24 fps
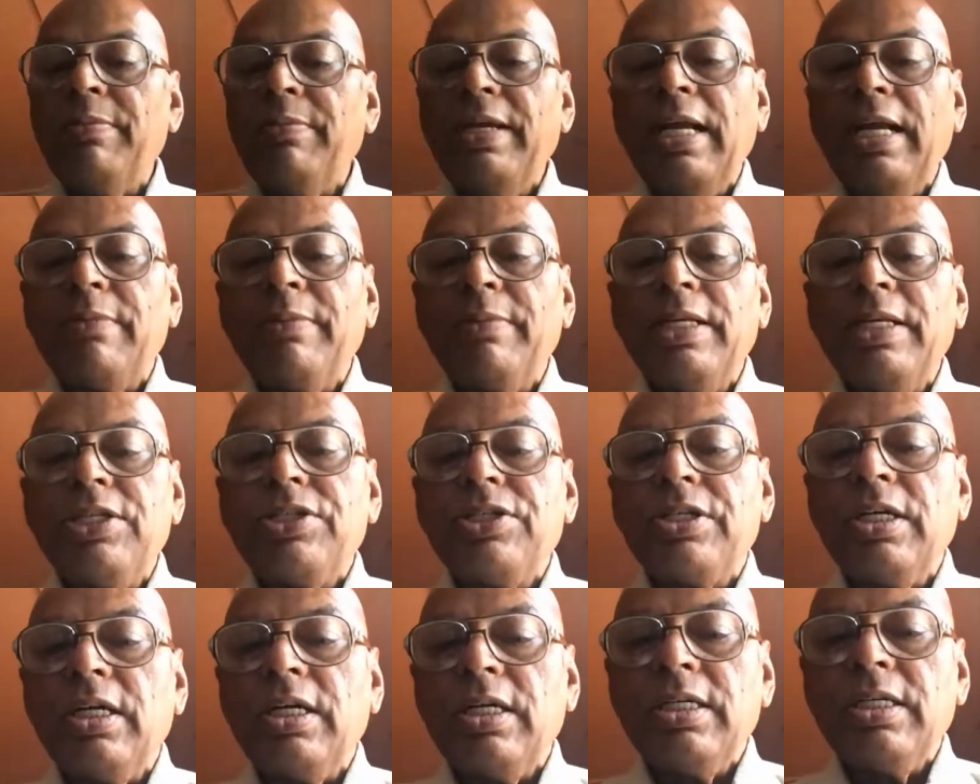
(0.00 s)
be
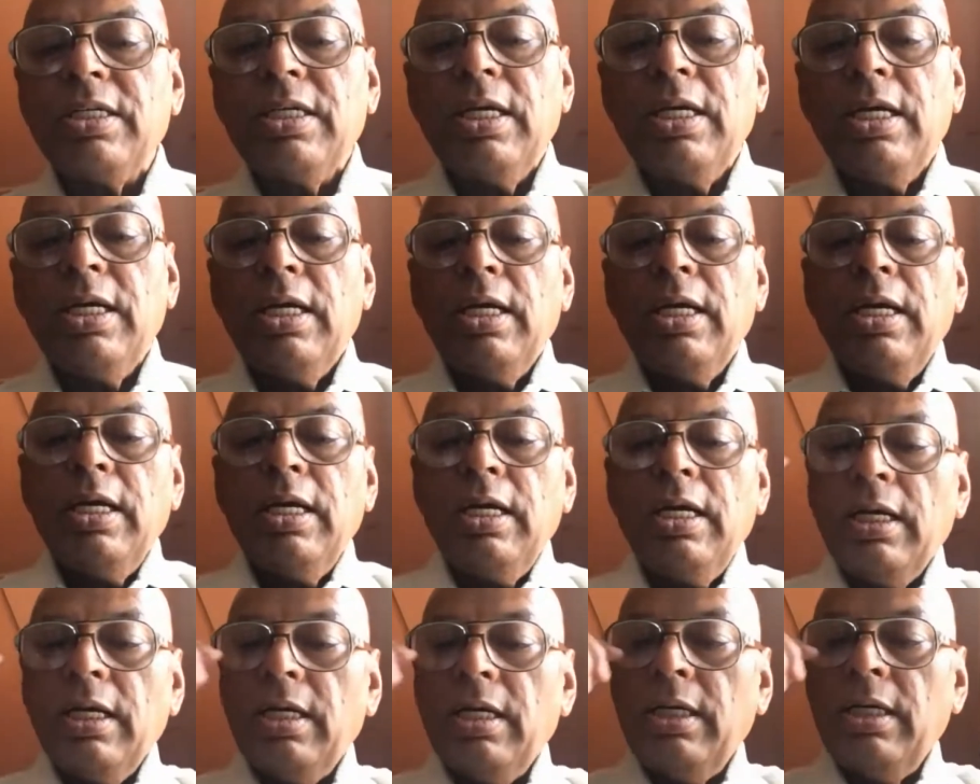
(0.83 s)
administered
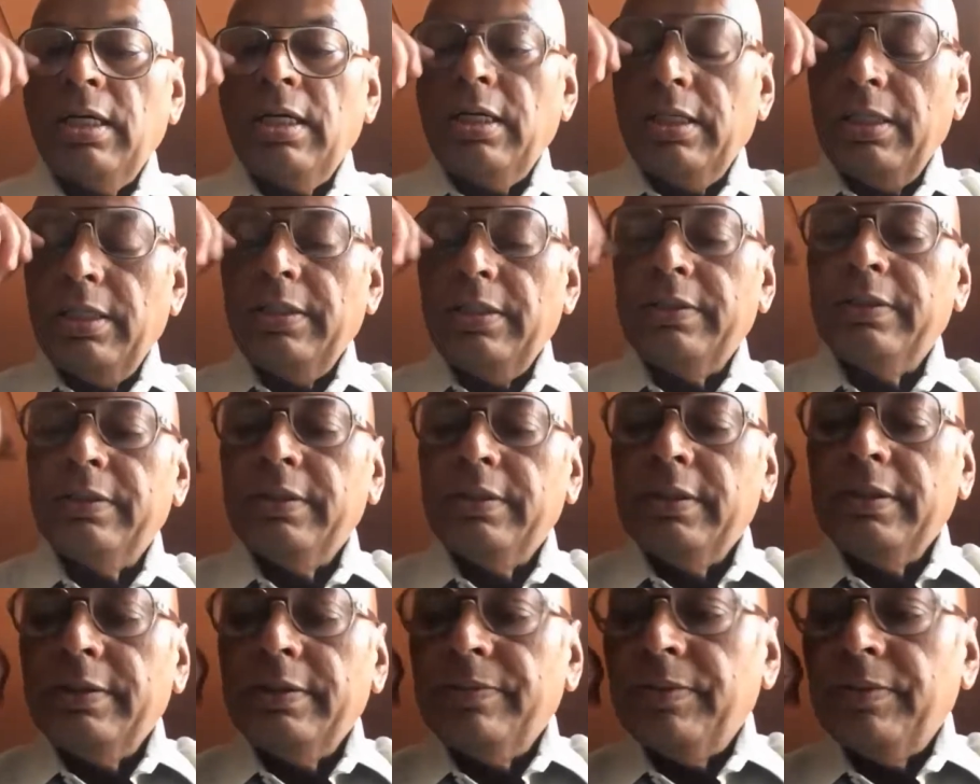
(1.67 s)

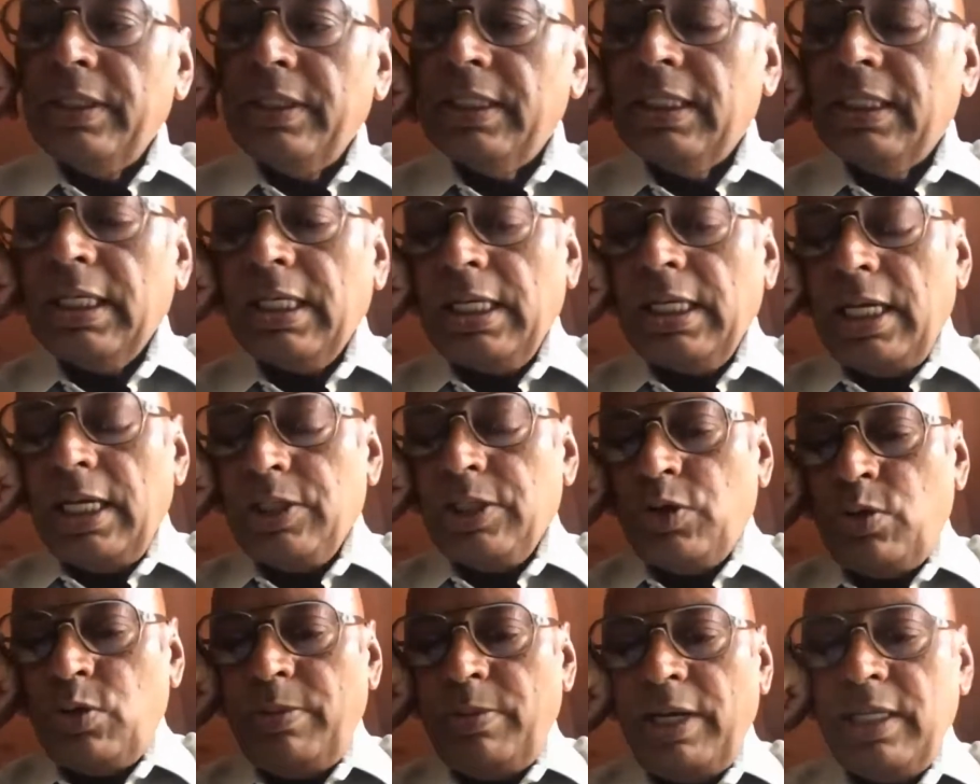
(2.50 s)
in the
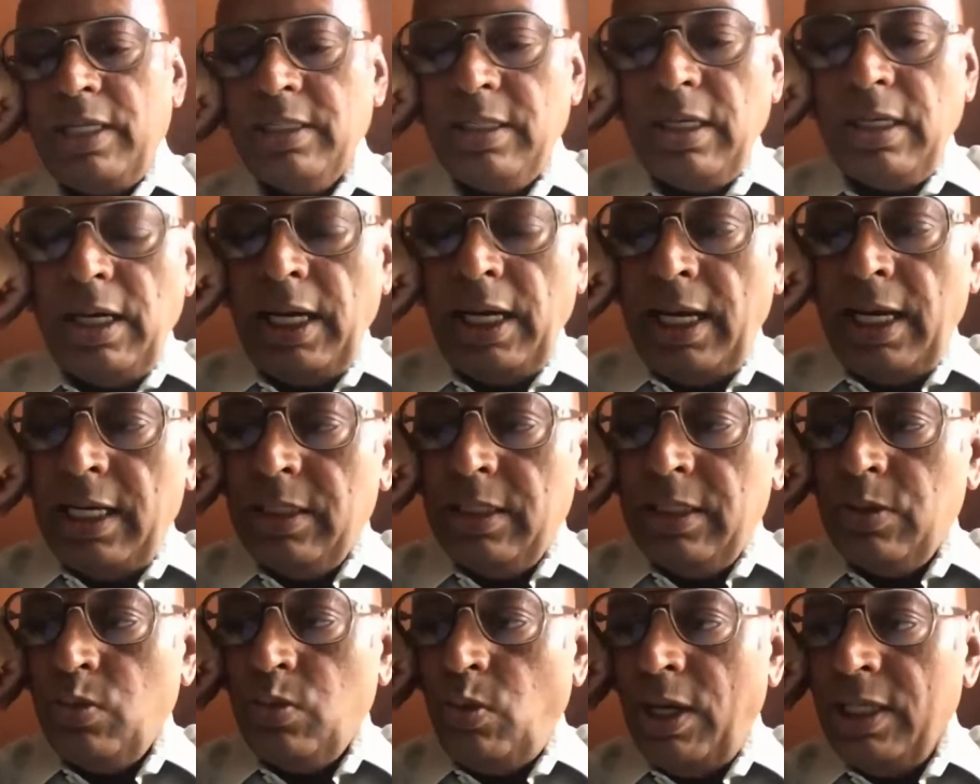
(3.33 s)
classroom
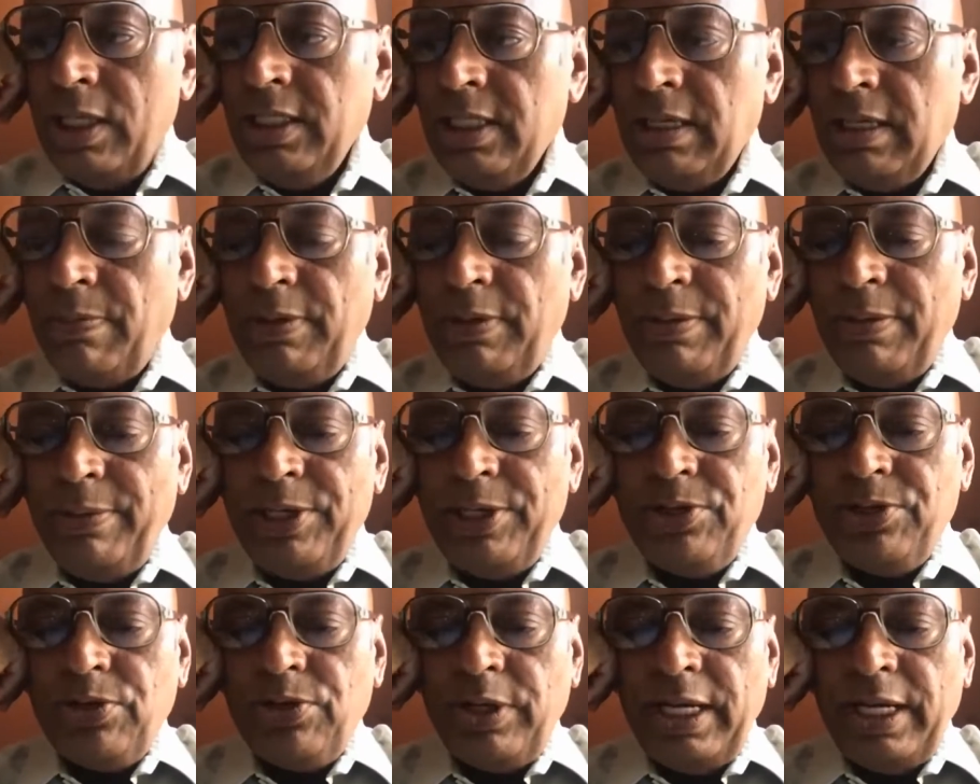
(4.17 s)
as one
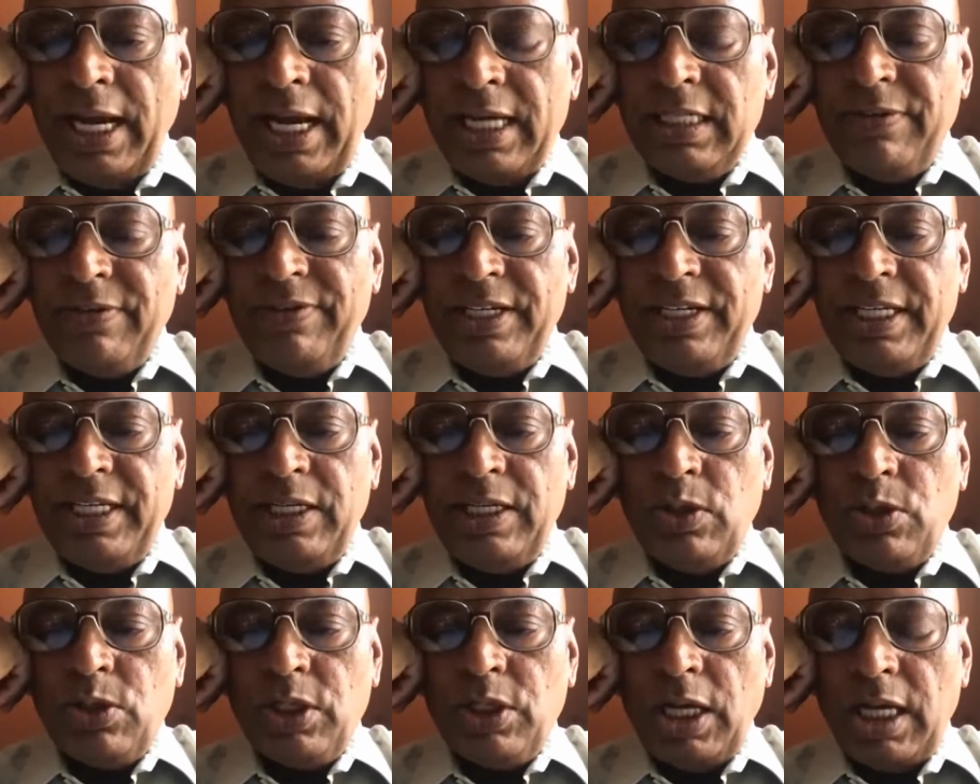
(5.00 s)
supplementary
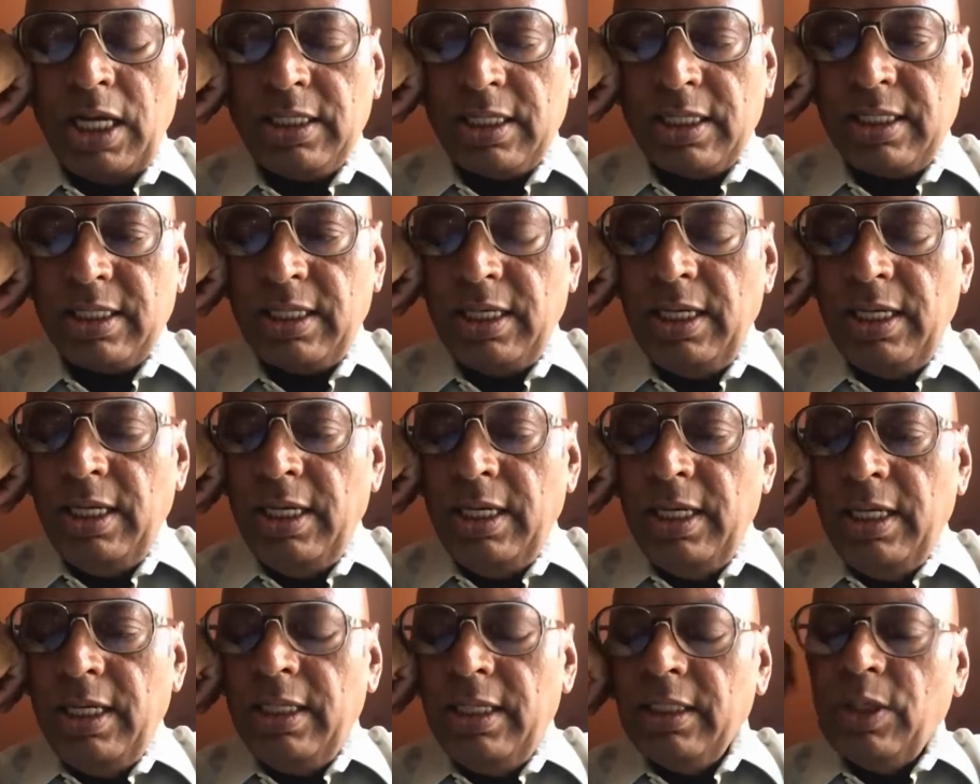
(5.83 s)
activity or task.
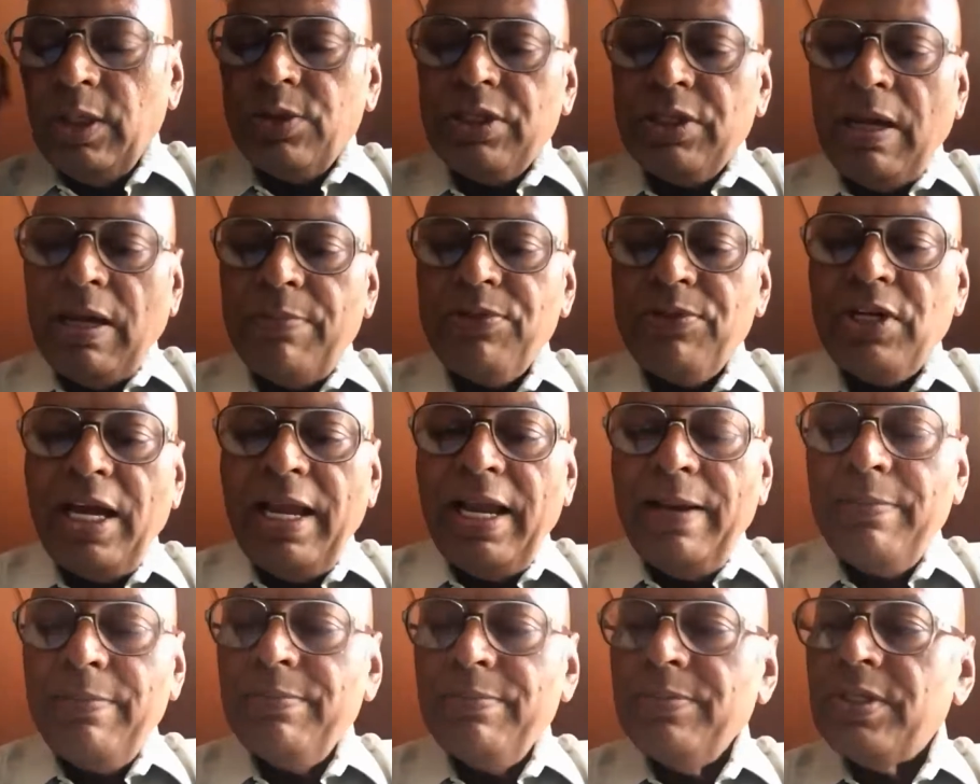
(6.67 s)
So
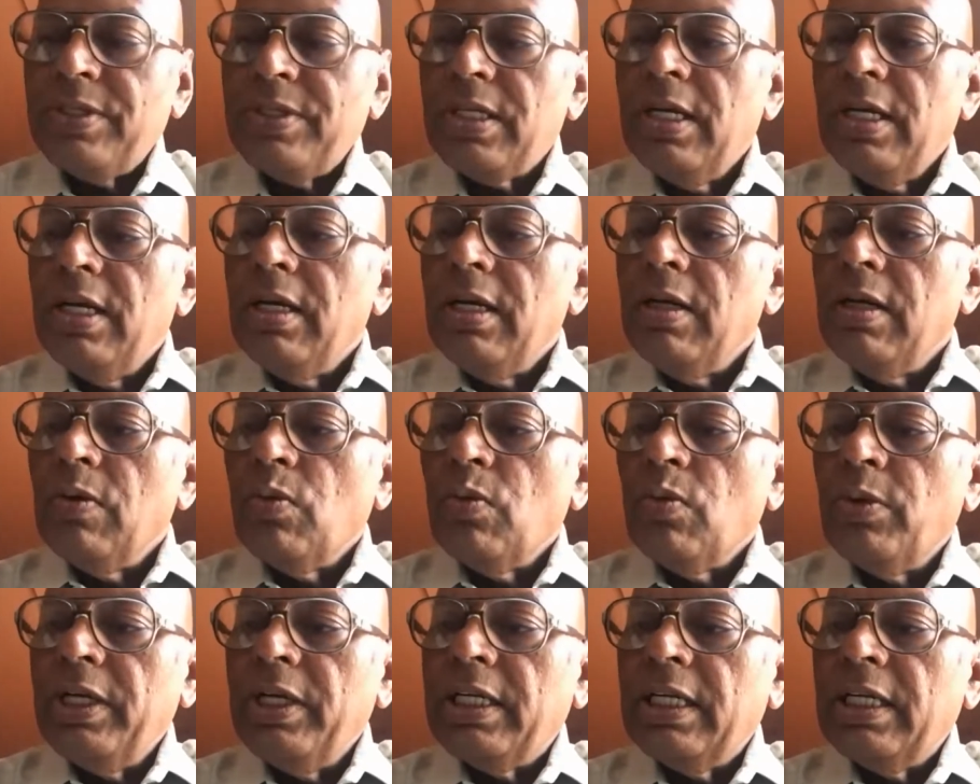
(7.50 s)
sometimes
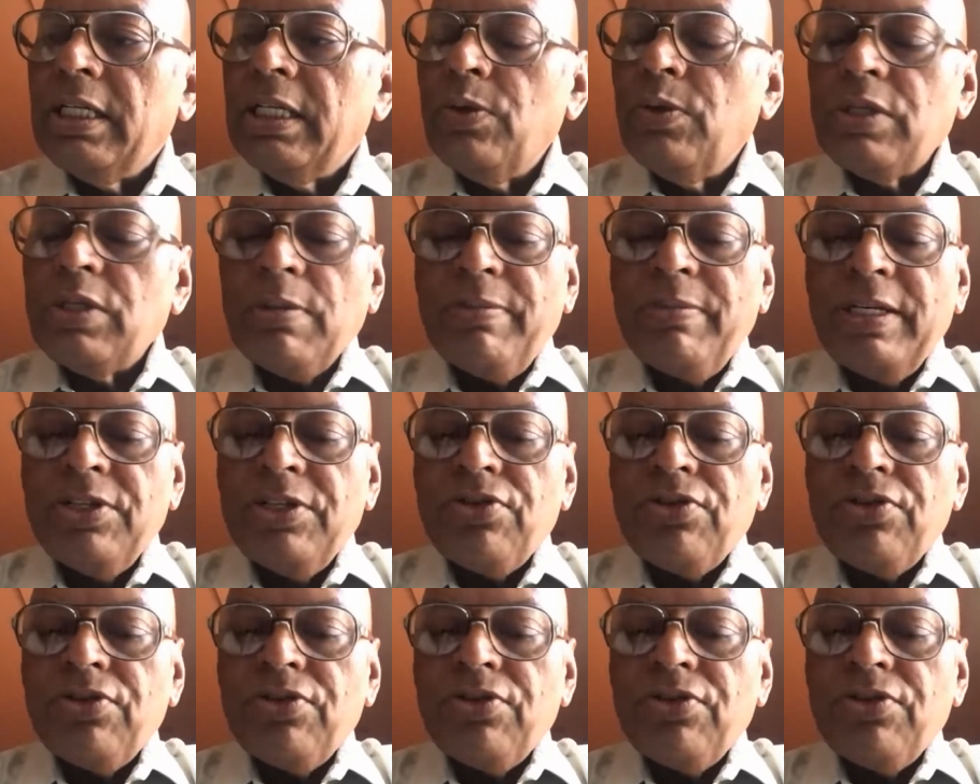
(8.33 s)
we can give some